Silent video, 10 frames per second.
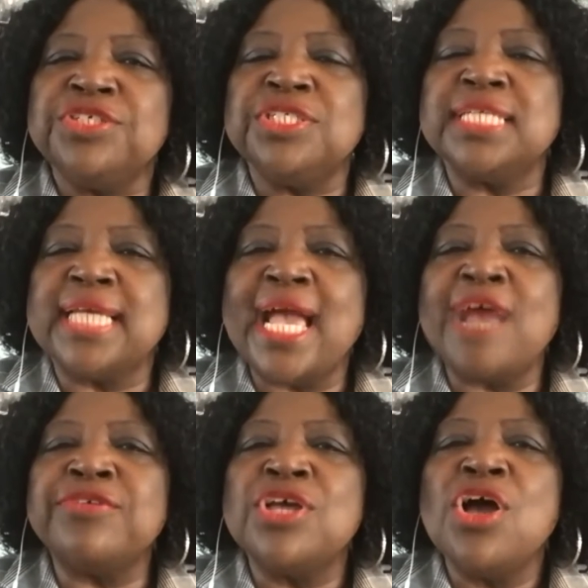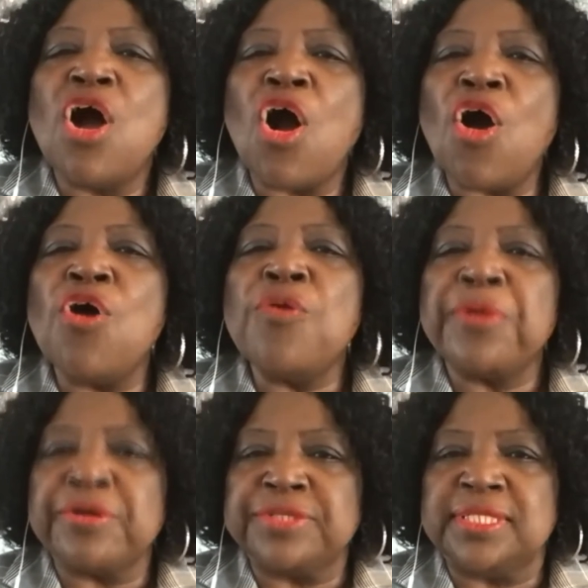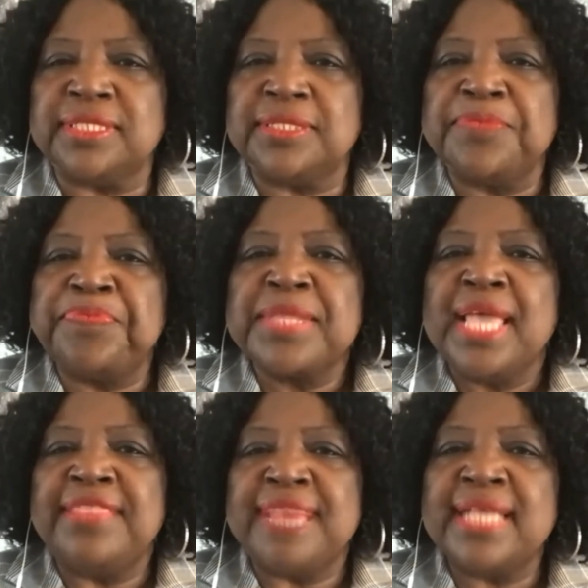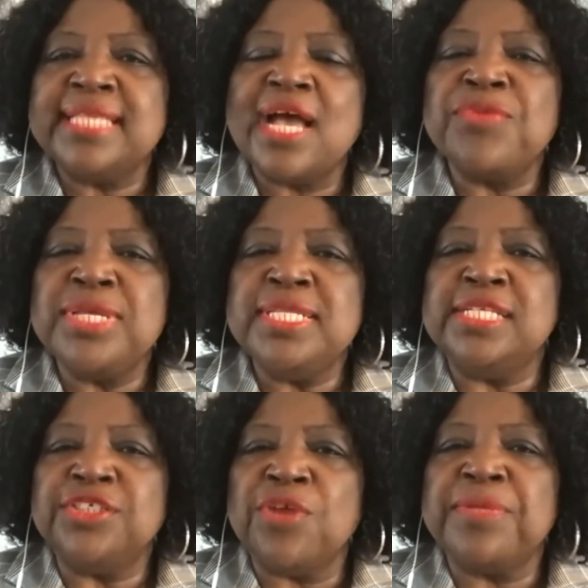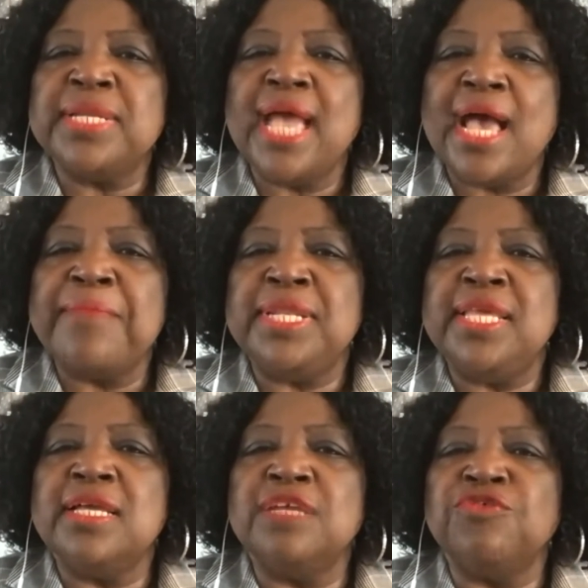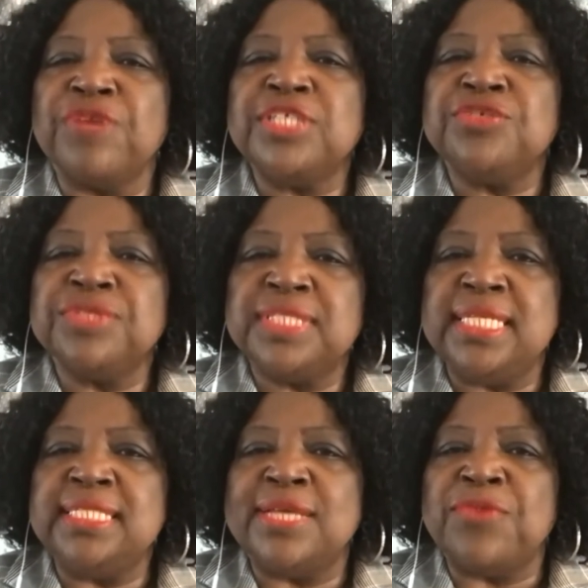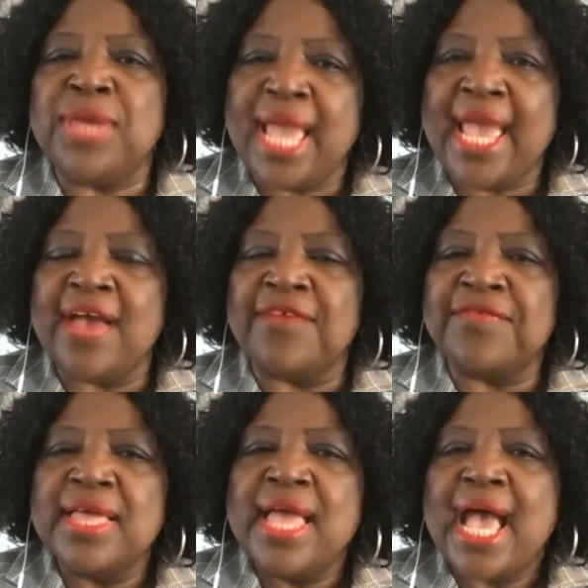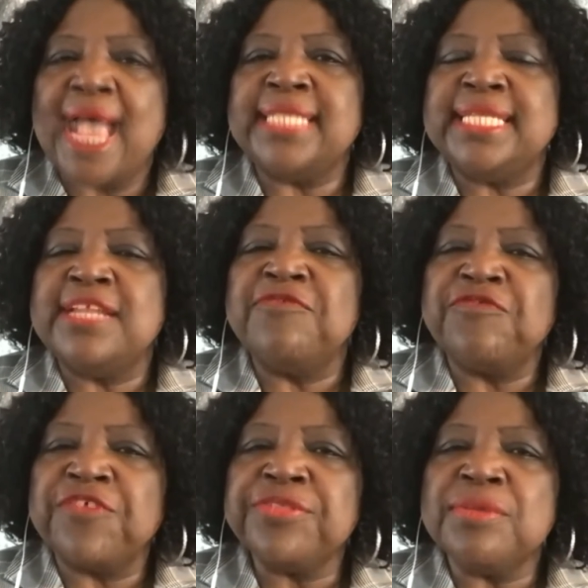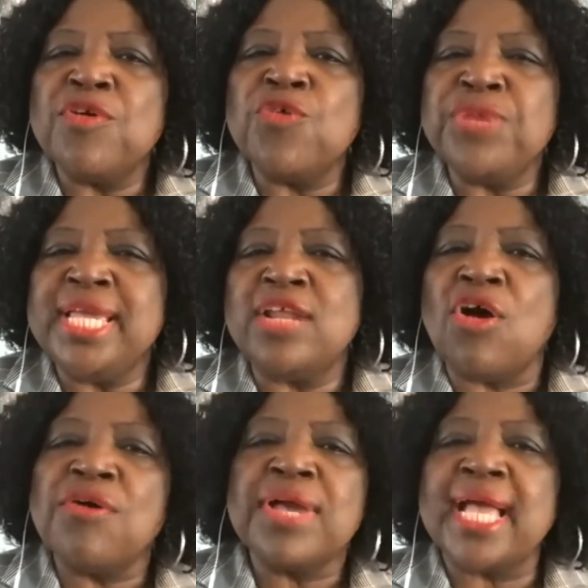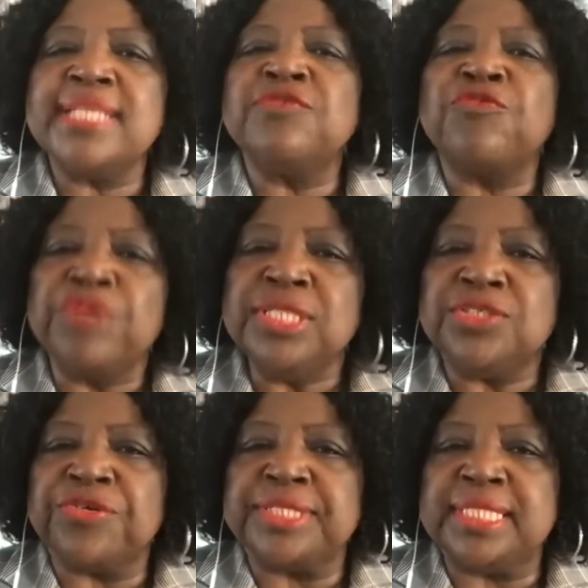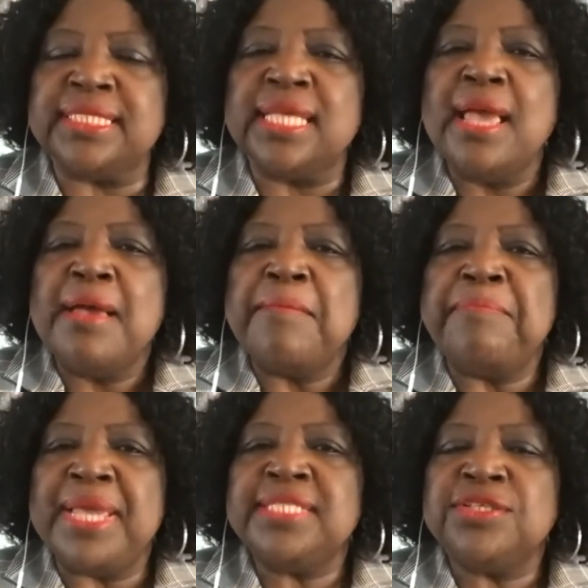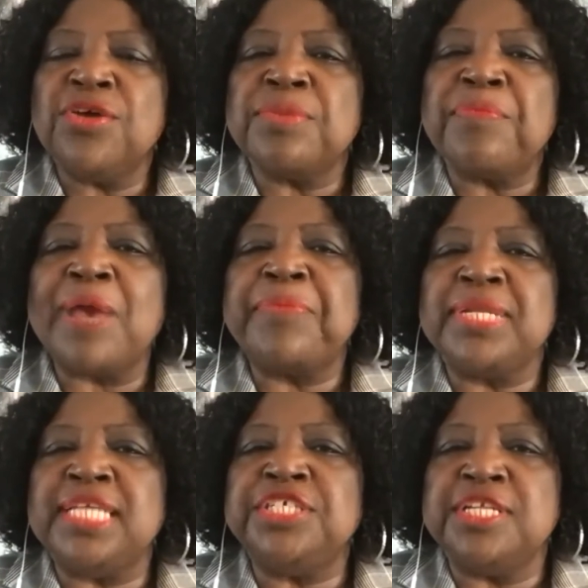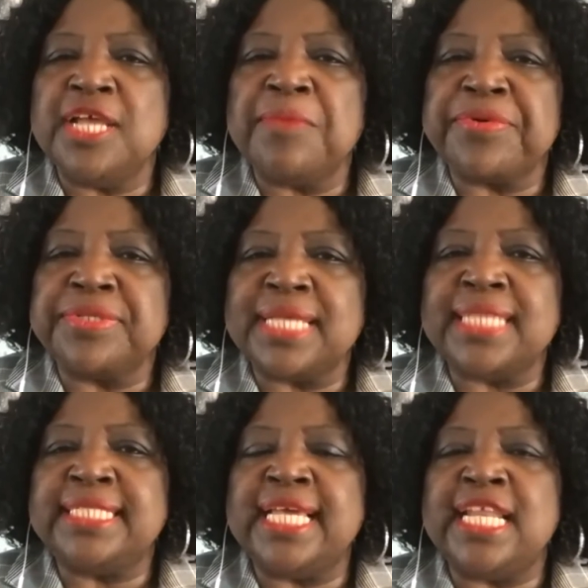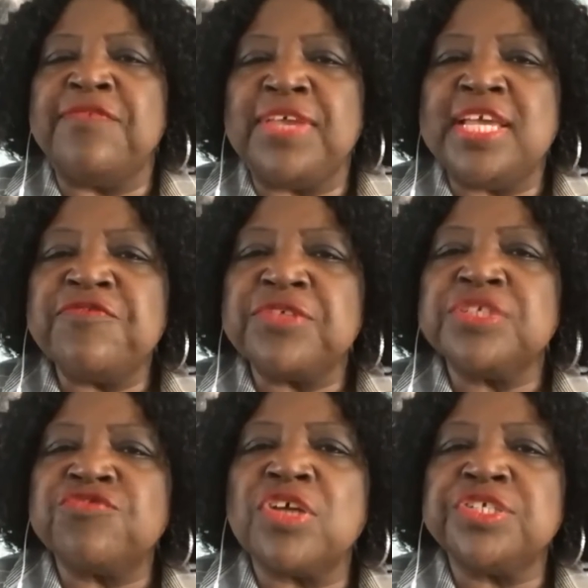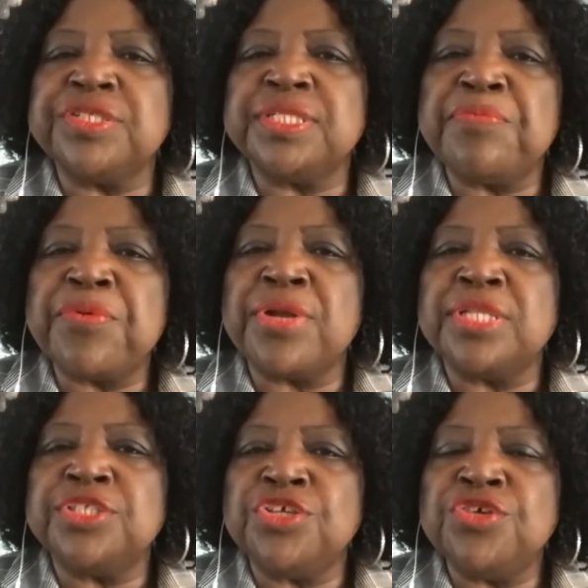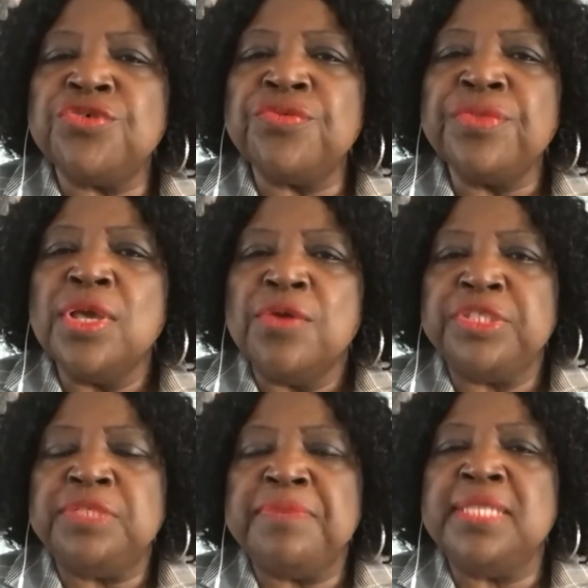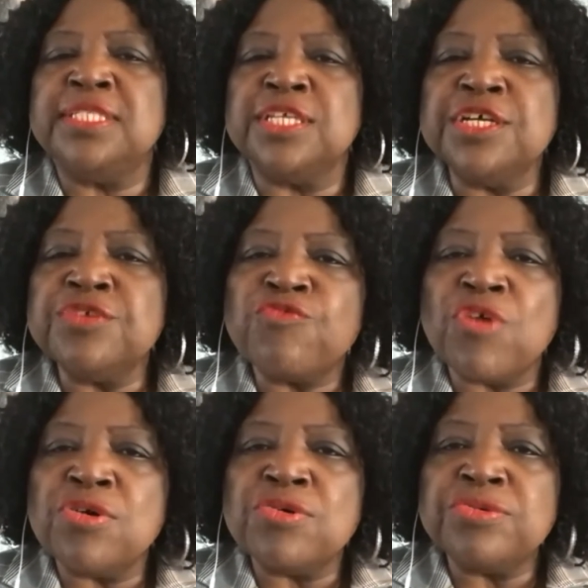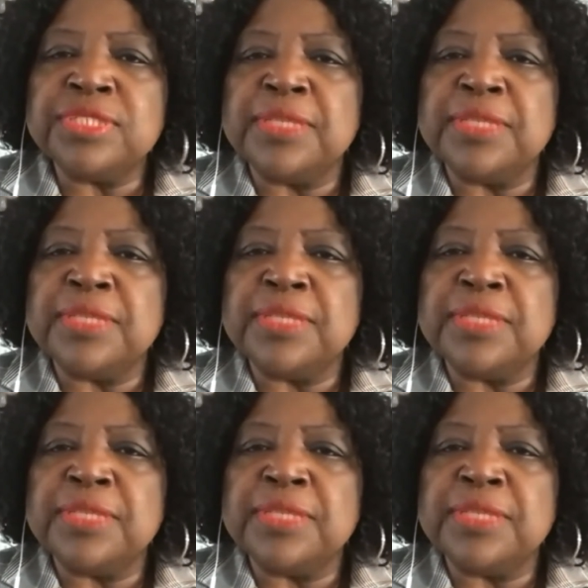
to count all persons. And that's how we determine how many congressional seats that we have. I said, and furthermore, we get all kinds of resources based on the population numbers. I said, if infrastructure is important to you, which means good roads,